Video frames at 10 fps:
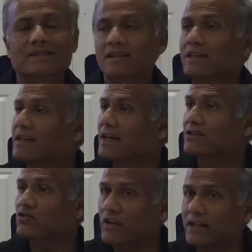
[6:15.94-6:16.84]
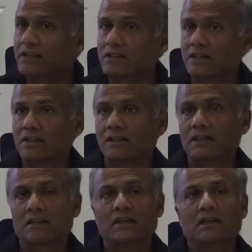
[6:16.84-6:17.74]
he has raised
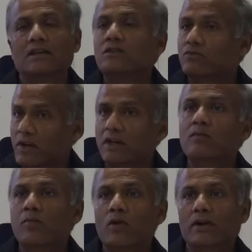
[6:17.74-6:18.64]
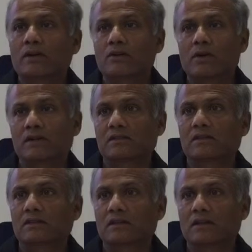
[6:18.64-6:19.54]
is very important
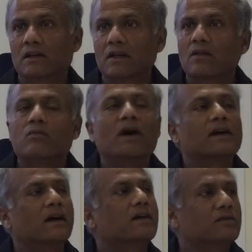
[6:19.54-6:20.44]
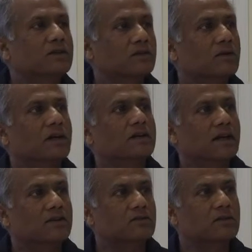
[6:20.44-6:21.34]
question. Why are we so
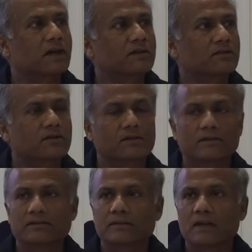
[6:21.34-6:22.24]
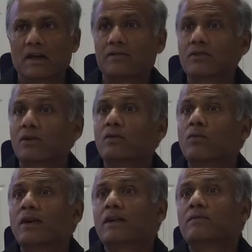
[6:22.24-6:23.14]
attached to life? After all,
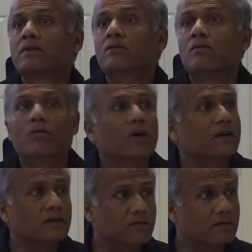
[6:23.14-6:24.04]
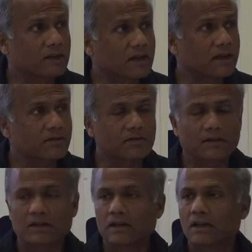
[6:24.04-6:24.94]
what are we wanting from the life?
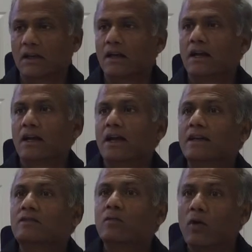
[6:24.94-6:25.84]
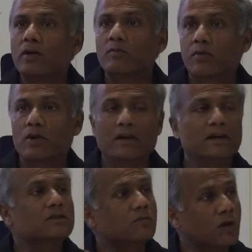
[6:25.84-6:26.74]
And it's more important,
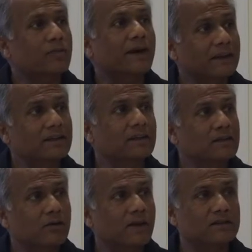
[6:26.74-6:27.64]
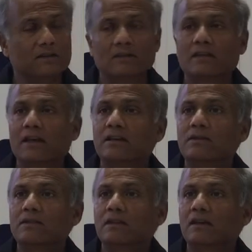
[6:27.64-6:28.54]
it's more practical question than
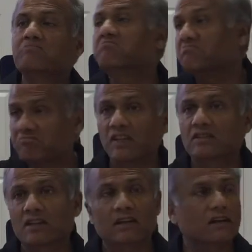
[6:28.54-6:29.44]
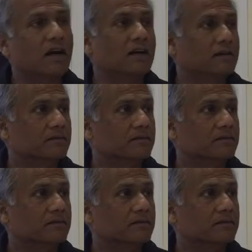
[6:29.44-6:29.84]
even say, is there a God?